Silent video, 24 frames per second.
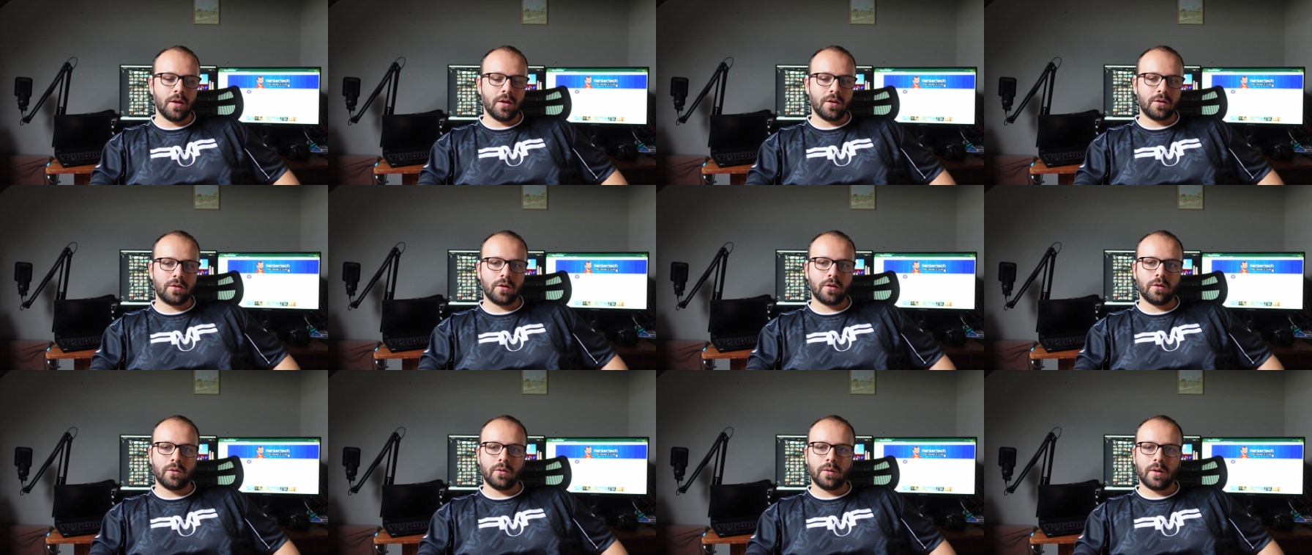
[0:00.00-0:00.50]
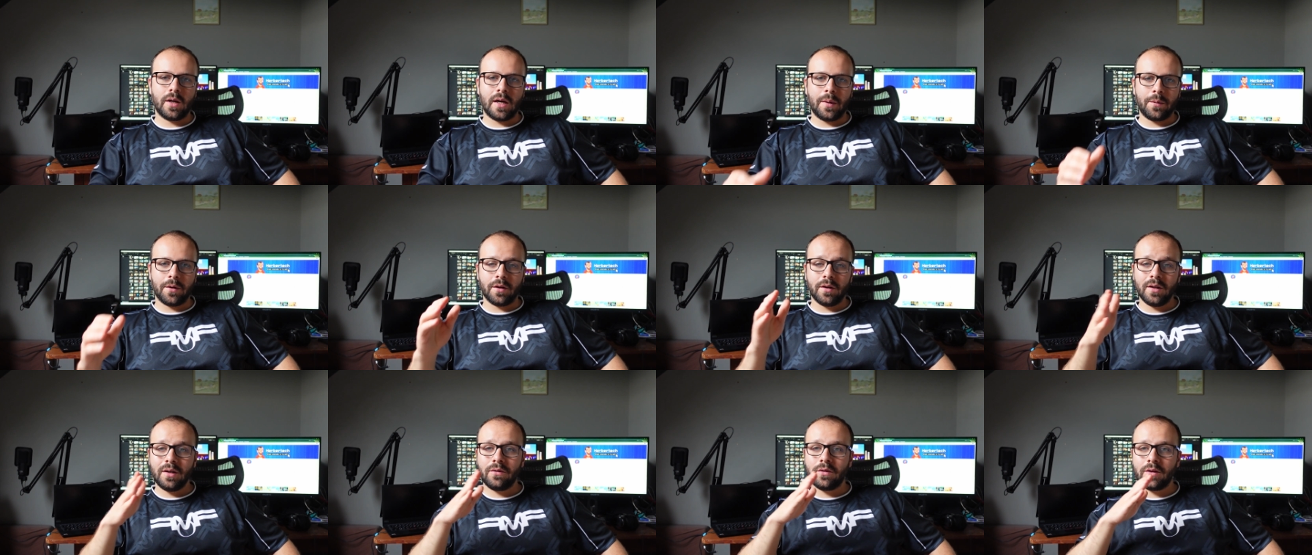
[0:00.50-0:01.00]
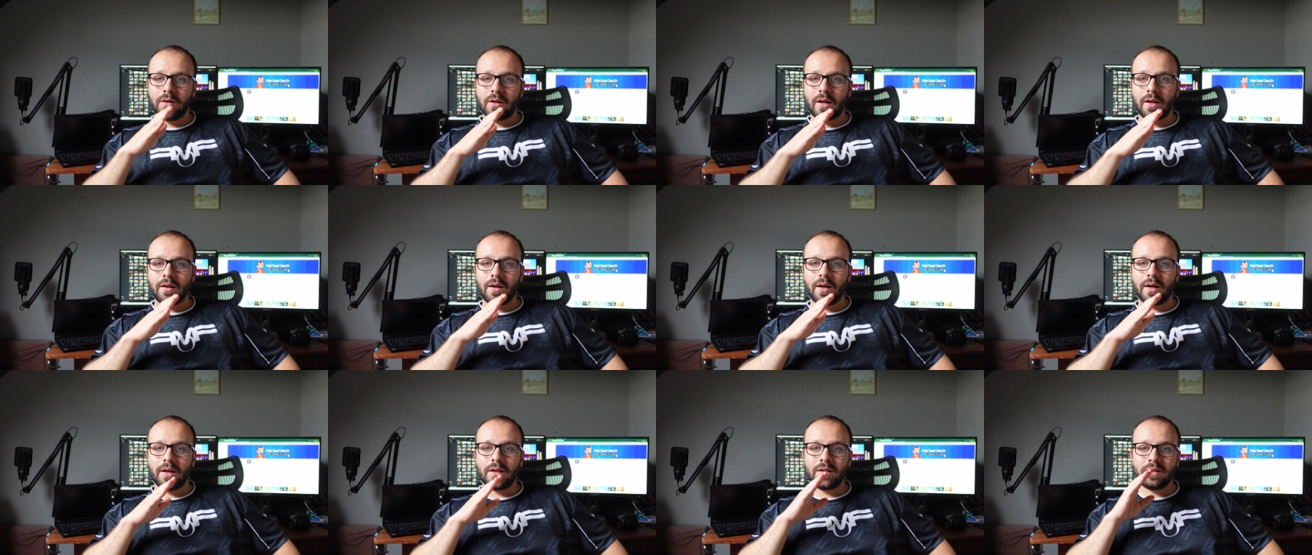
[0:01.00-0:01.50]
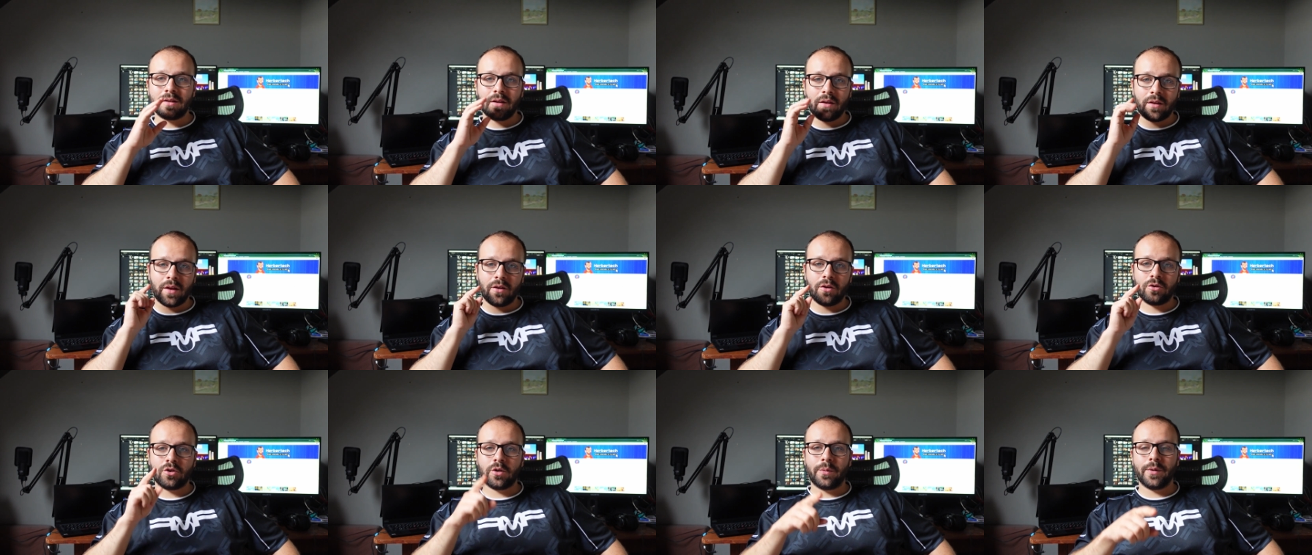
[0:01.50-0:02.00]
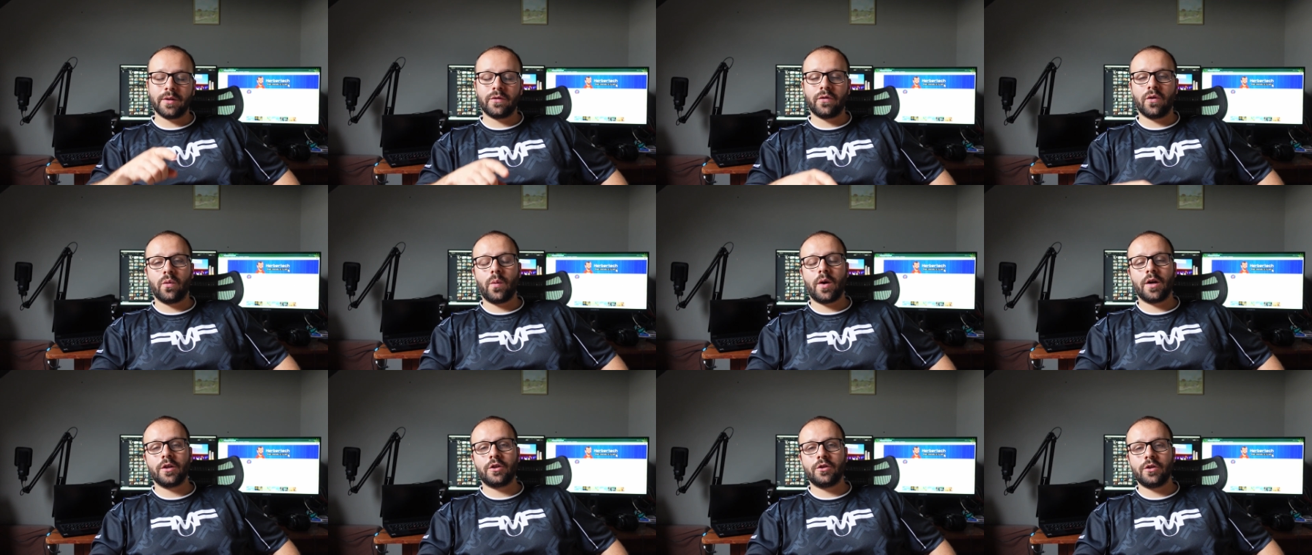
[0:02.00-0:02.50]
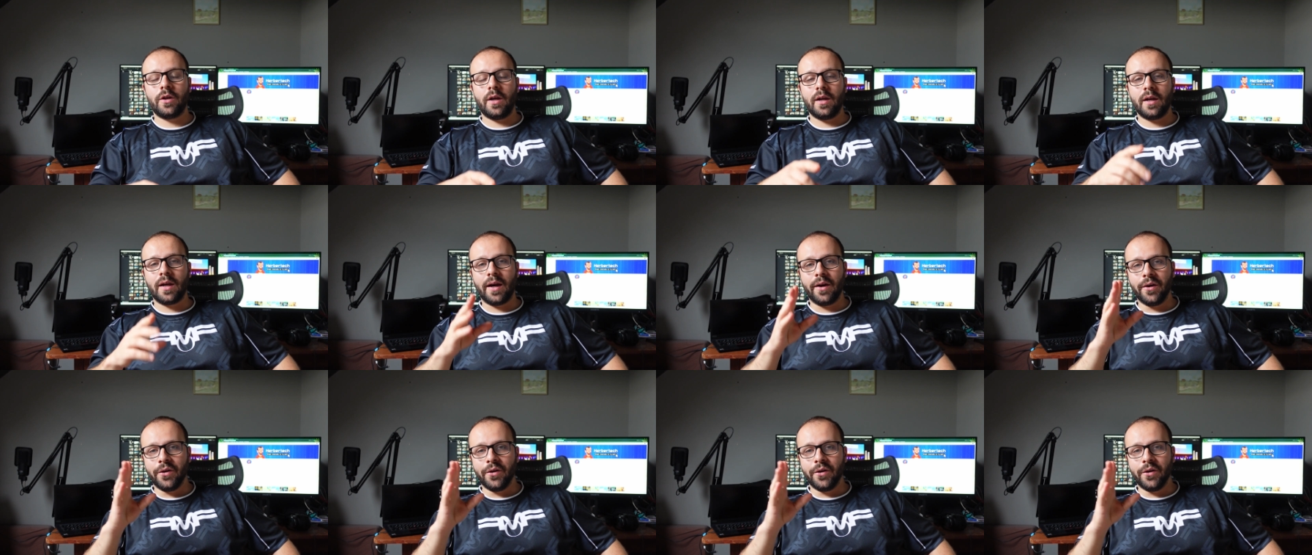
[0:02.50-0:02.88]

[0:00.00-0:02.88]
So I'm going to leave it at that, guys. Thank you so much for watching.